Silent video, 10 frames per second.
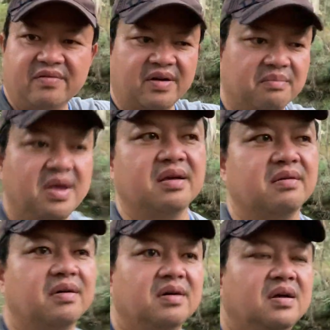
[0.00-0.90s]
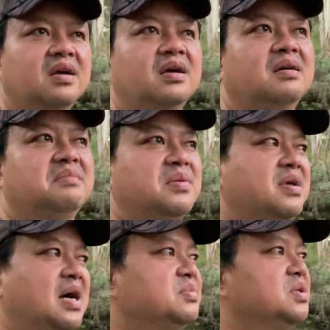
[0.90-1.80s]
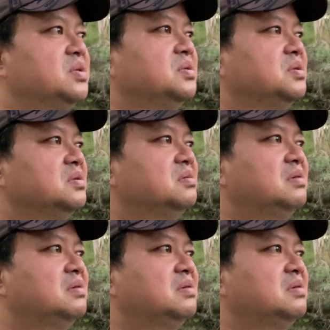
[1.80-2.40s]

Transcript: very big, you know, maybe up to,